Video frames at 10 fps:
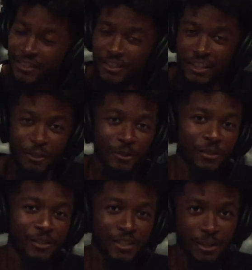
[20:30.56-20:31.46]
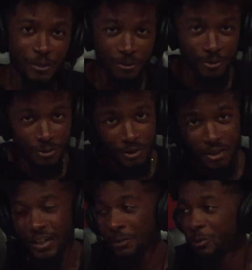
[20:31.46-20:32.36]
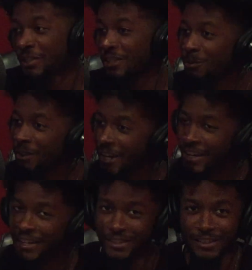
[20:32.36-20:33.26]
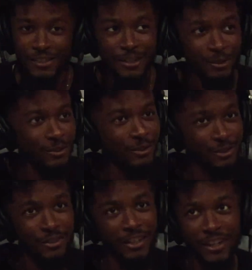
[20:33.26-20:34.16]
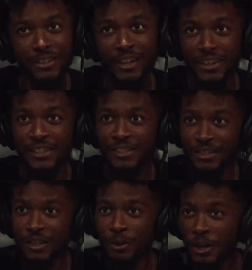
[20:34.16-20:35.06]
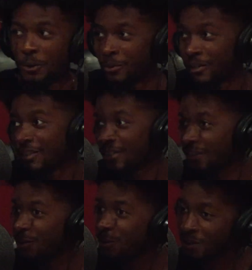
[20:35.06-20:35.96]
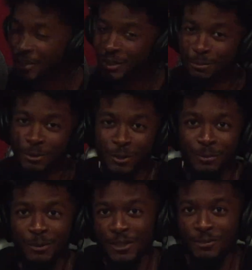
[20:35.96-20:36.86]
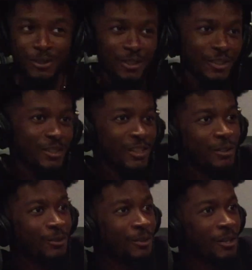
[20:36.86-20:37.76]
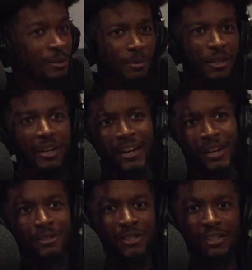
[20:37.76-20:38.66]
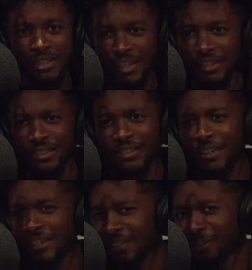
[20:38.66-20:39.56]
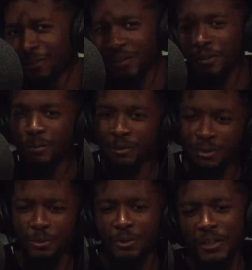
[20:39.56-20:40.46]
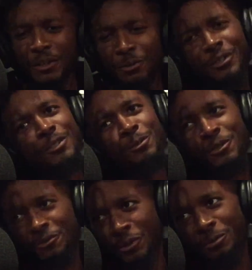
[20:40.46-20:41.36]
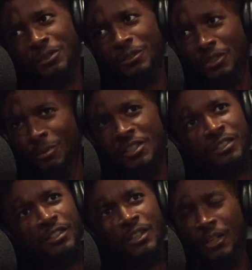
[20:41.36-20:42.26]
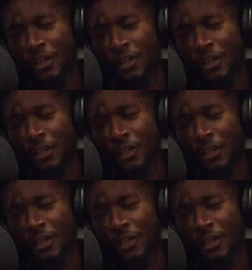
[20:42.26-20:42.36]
You know, so, yeah, that was something that I had to, you know, kind of, I guess, you know, cope with, you know what I'm saying, coming up, is what, you know. But I came to understand, it's like, hell, you can do what the hell you want to do. It's free will, especially